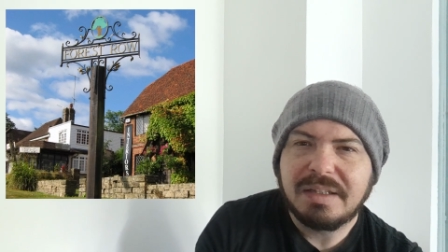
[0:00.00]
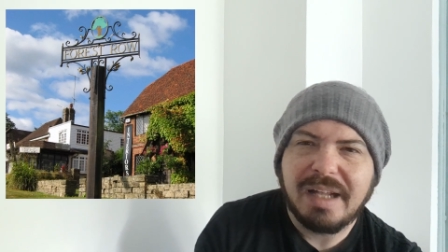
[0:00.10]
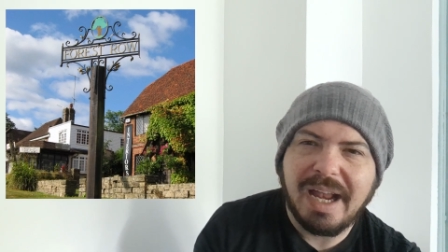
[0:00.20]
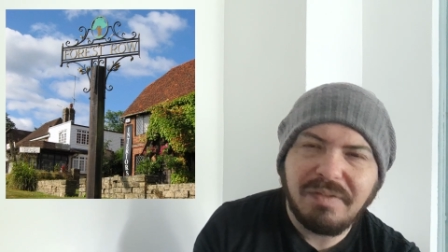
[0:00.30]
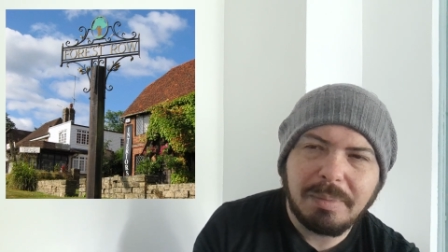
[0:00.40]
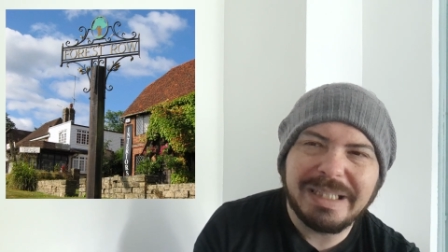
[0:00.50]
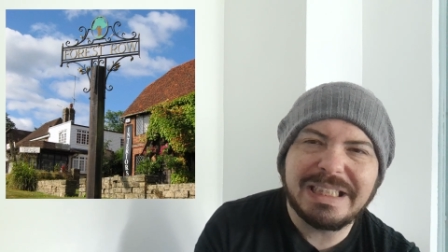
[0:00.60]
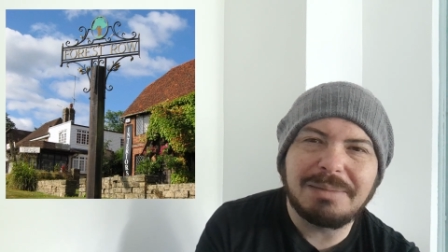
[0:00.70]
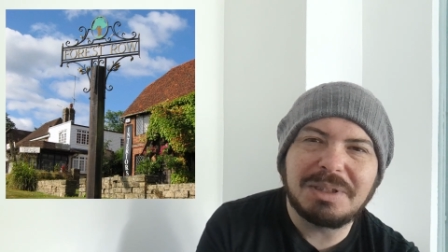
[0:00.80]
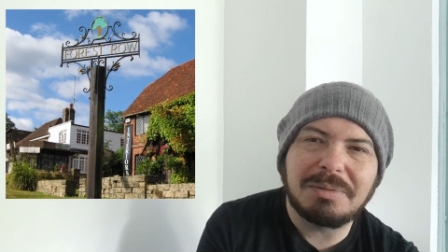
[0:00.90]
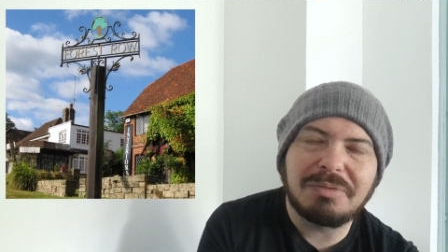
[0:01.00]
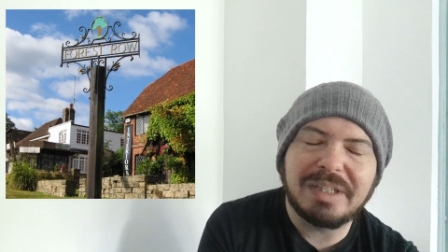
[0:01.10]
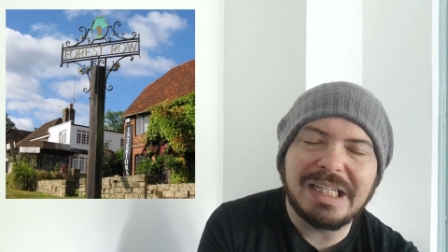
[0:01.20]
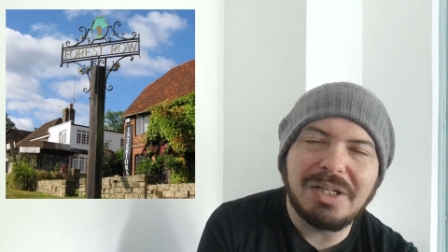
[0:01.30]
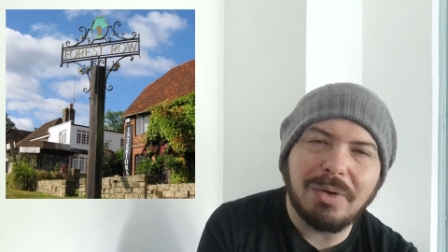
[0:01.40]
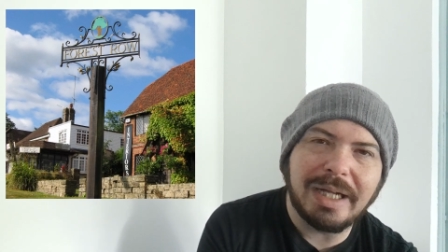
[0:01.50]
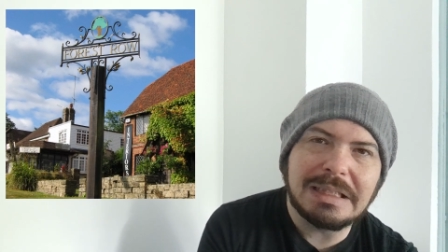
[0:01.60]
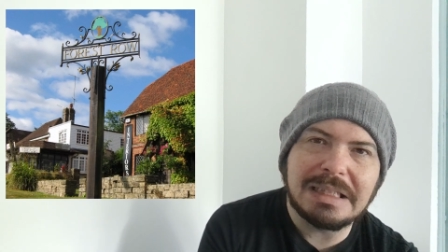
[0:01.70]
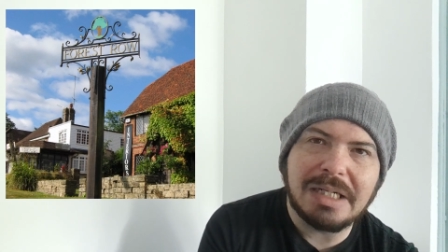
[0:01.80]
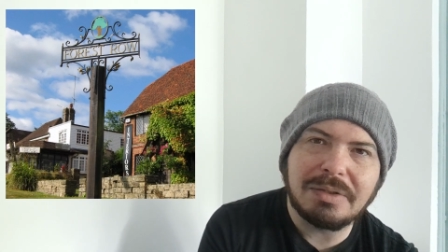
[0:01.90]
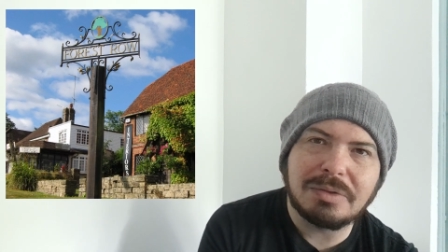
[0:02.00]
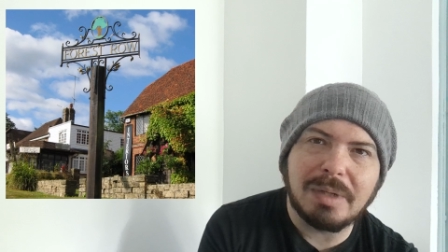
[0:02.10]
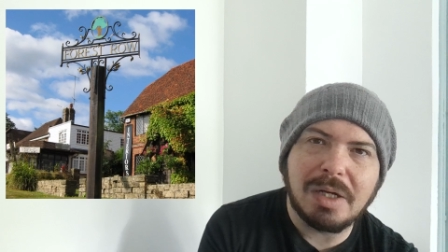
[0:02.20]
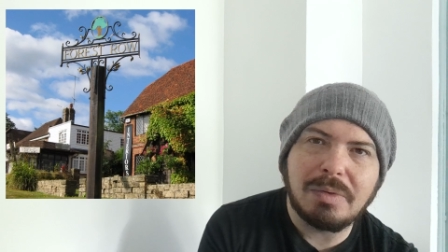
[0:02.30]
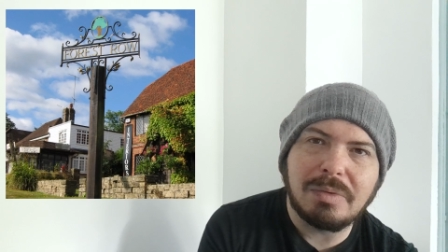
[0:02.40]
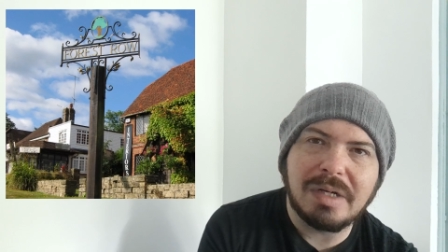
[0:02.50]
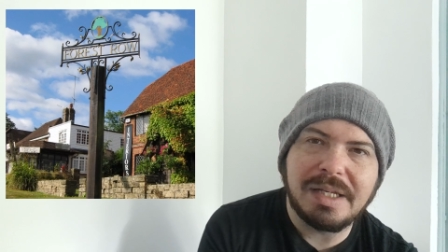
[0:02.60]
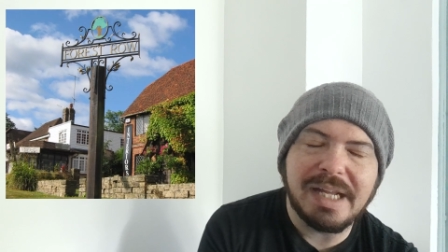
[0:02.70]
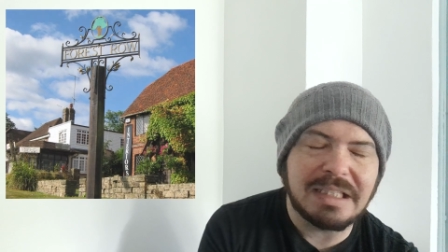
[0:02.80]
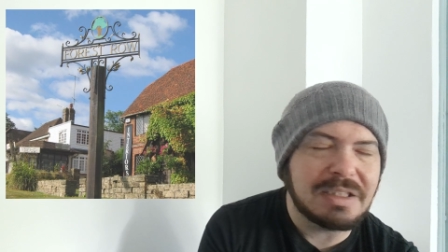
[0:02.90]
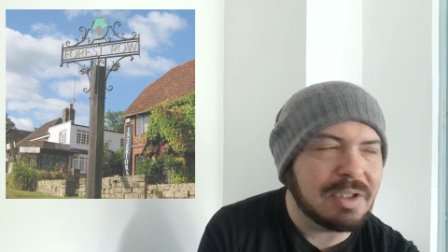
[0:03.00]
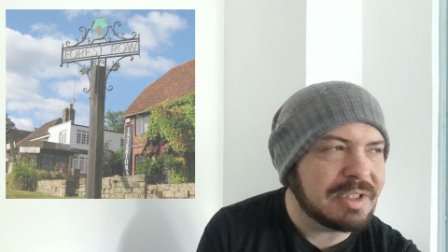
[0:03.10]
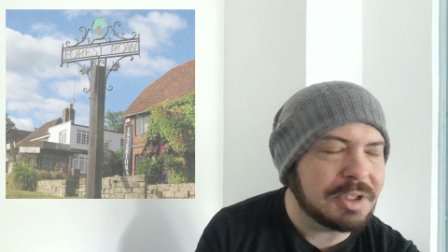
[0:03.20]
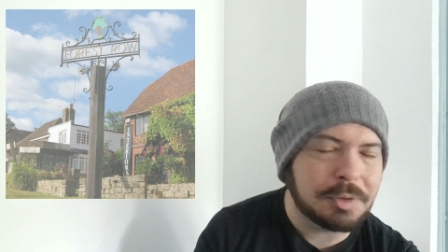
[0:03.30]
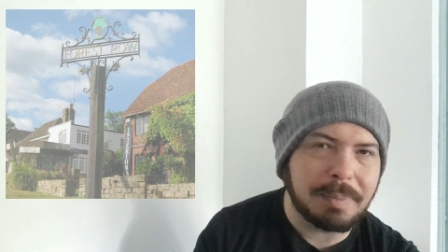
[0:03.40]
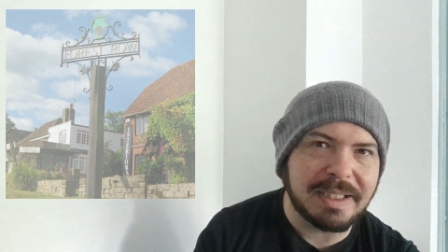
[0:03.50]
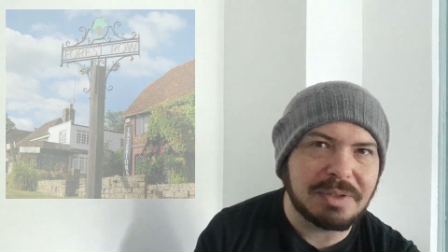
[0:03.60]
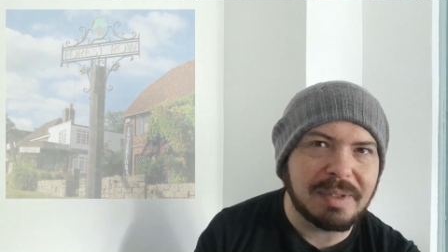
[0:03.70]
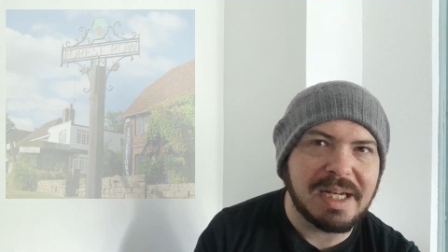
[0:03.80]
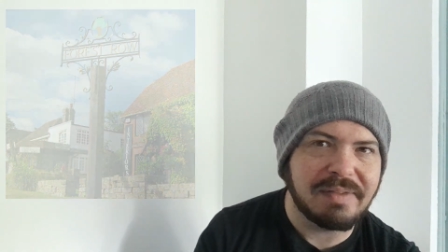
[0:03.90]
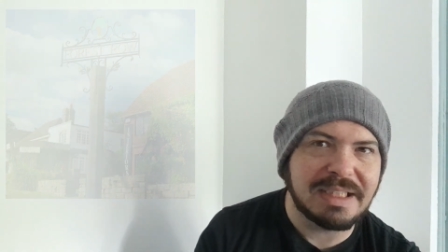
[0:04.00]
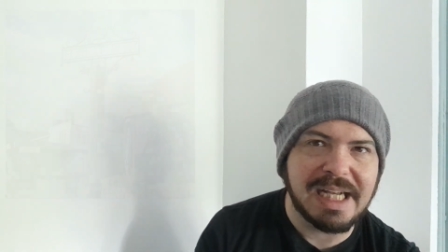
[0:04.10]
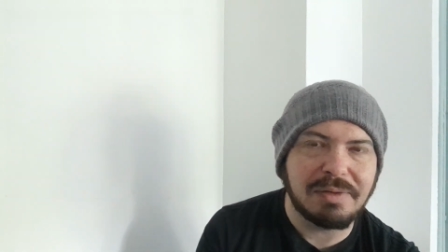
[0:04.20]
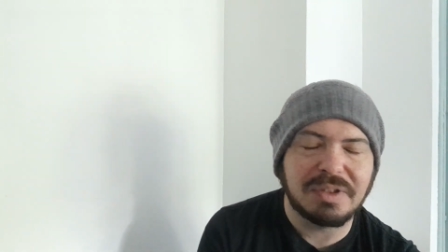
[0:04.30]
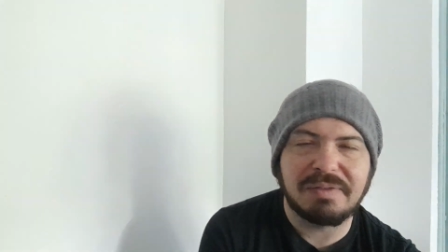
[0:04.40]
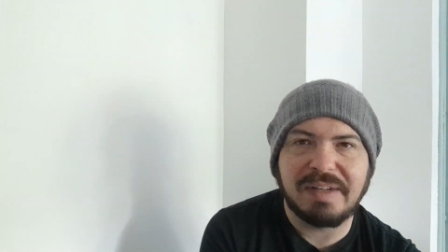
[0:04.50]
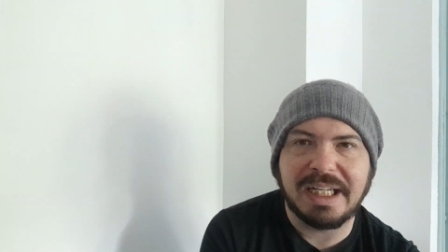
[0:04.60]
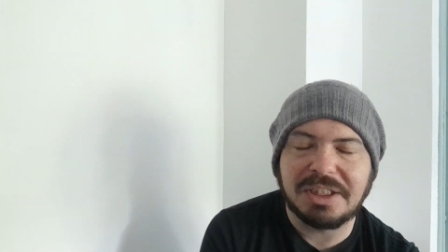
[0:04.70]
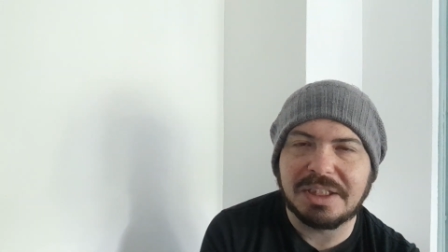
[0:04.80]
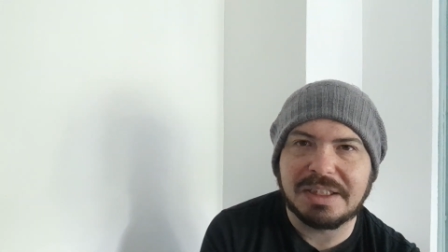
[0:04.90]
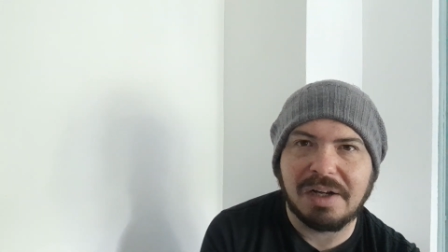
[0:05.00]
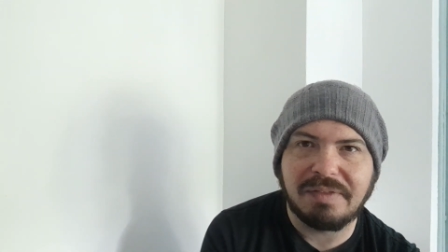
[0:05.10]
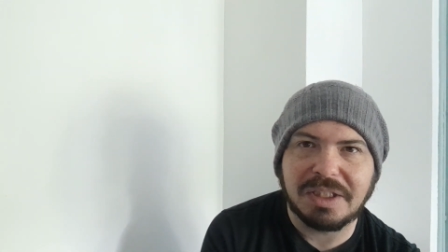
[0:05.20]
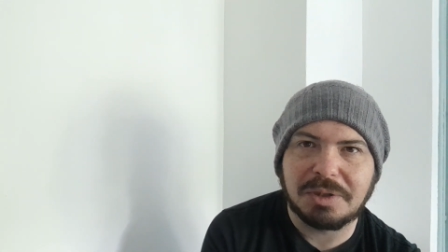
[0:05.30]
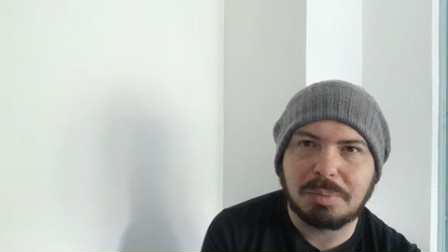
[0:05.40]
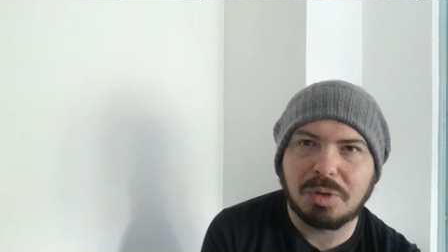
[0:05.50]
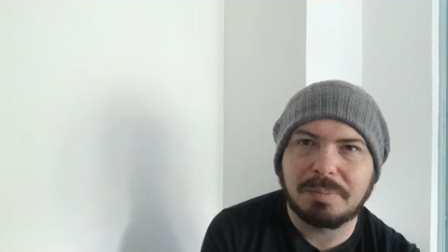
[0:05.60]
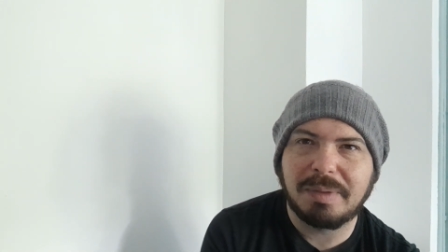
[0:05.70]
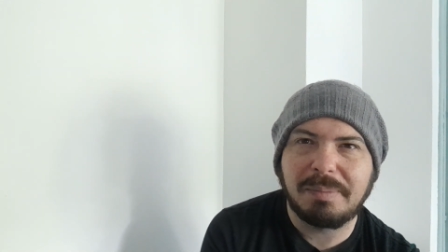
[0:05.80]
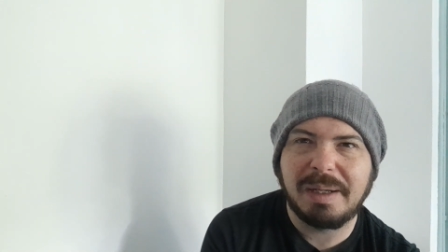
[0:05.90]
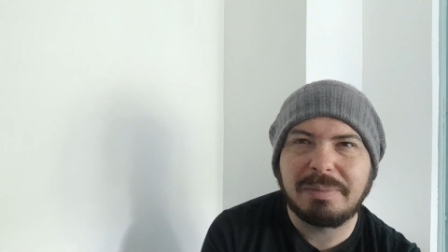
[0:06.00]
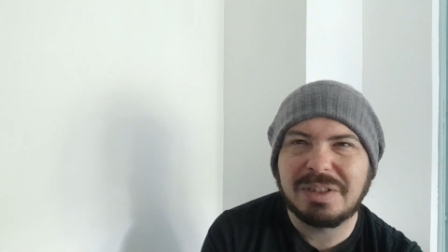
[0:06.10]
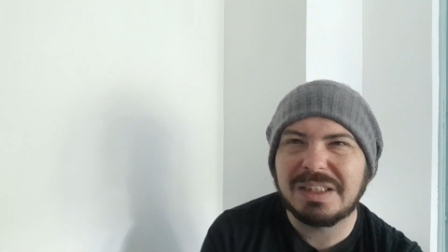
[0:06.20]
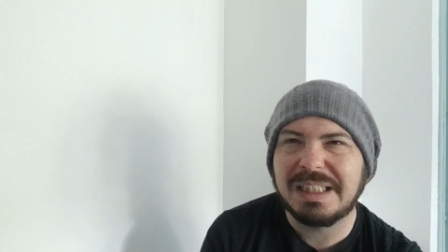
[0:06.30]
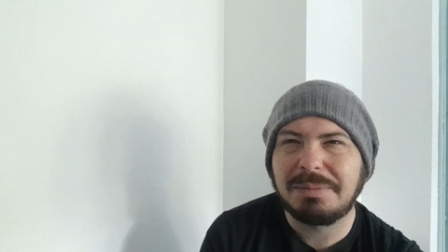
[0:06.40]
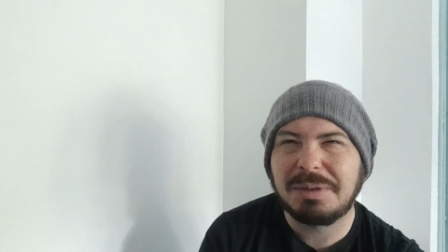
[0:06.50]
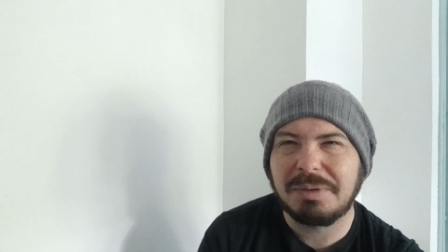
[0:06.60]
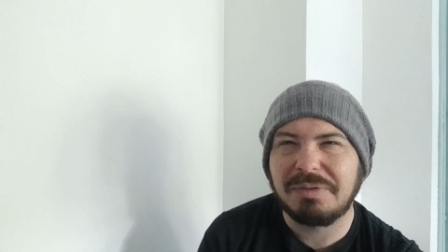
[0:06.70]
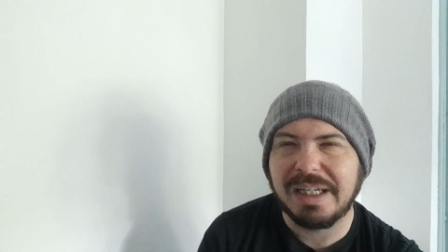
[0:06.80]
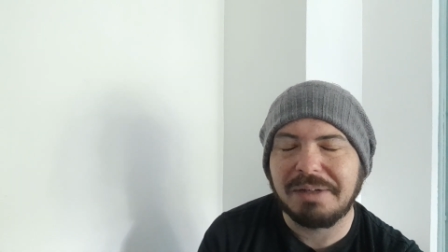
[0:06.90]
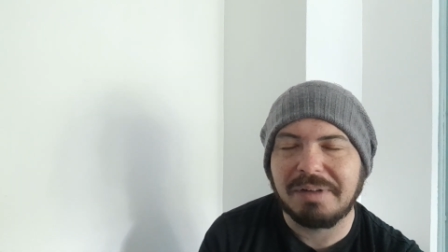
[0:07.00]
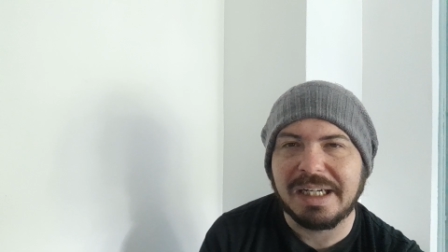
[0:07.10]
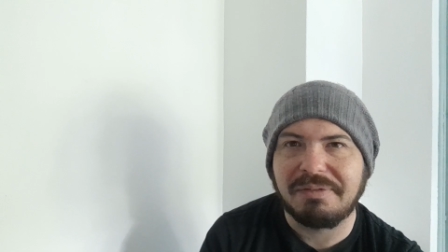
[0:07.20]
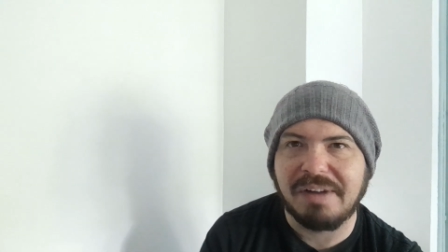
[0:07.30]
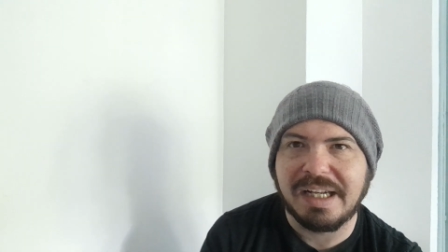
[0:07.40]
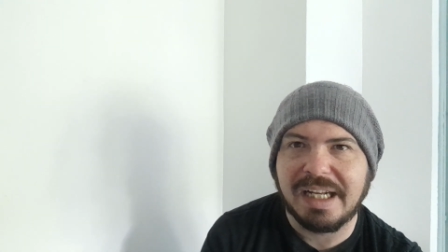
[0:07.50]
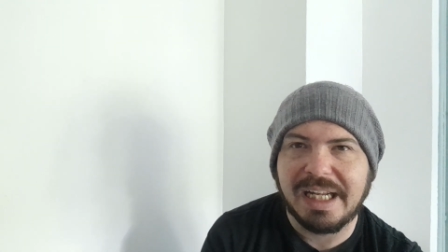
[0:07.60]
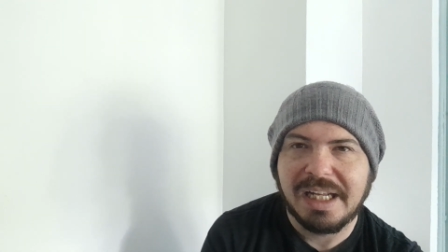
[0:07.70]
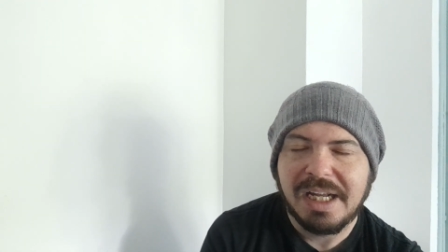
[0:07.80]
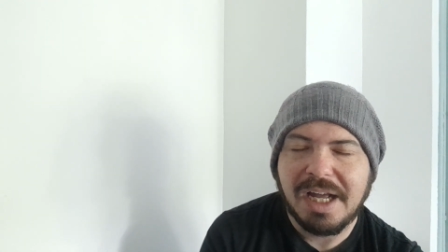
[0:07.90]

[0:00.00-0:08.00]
Everybody seems to be really nice there as well. And that's no disrespect to any other towns or villages that I've explored. But people just seem to be really, really friendly.